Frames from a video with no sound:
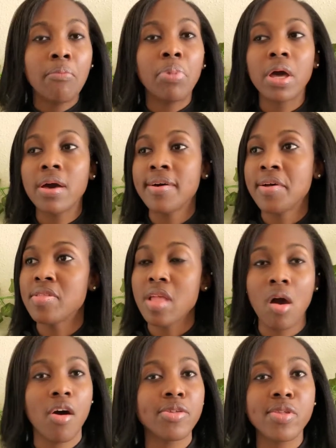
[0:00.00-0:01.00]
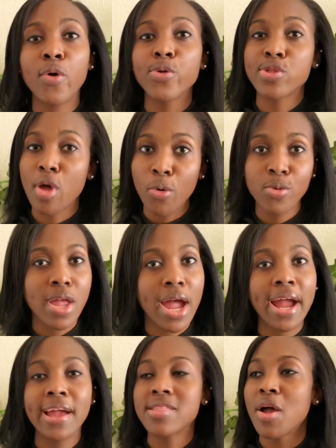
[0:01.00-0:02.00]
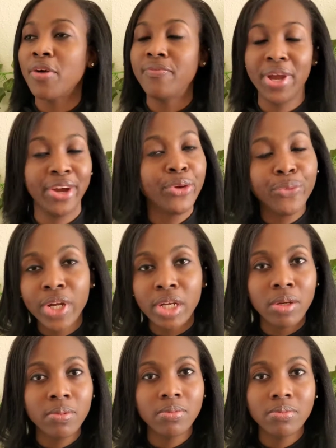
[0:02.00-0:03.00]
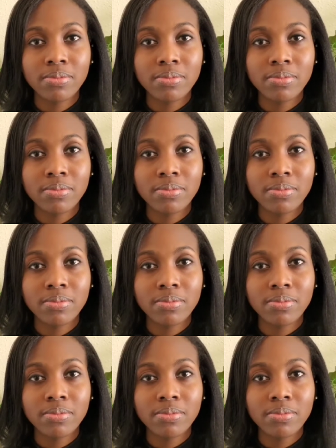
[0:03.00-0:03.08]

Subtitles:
because also soul ties are very real.